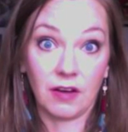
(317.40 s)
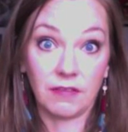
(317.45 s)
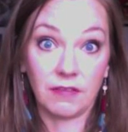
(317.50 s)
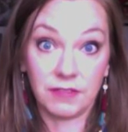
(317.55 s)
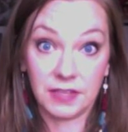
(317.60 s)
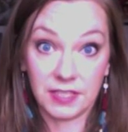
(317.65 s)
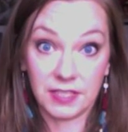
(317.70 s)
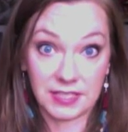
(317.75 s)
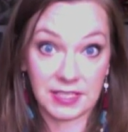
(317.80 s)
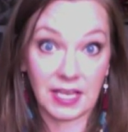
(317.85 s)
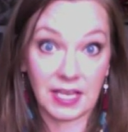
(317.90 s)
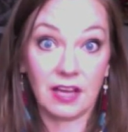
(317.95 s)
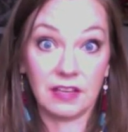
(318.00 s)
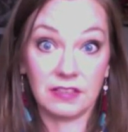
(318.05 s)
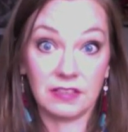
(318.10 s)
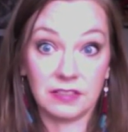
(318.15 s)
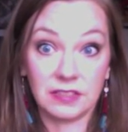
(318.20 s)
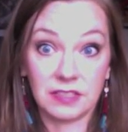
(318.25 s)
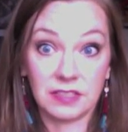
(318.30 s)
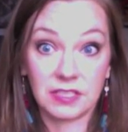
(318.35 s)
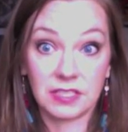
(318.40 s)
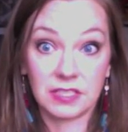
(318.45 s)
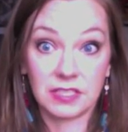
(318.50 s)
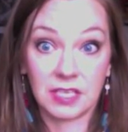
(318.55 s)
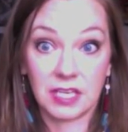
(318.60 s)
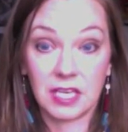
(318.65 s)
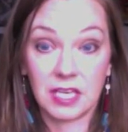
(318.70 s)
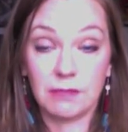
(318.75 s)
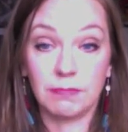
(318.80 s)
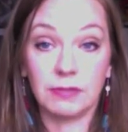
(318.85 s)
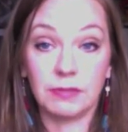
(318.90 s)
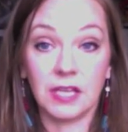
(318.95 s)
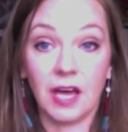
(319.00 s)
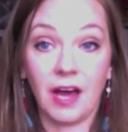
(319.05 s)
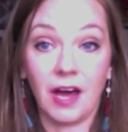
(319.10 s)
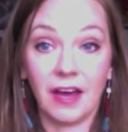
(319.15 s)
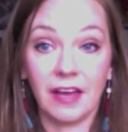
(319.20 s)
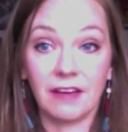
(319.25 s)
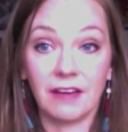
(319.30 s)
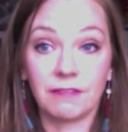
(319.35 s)
of the cells to keep
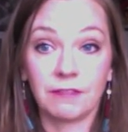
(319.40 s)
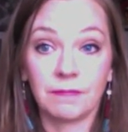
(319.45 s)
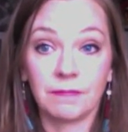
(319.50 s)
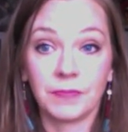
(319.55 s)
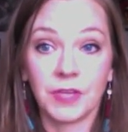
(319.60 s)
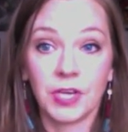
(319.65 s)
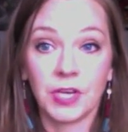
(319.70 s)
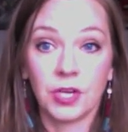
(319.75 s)
alive.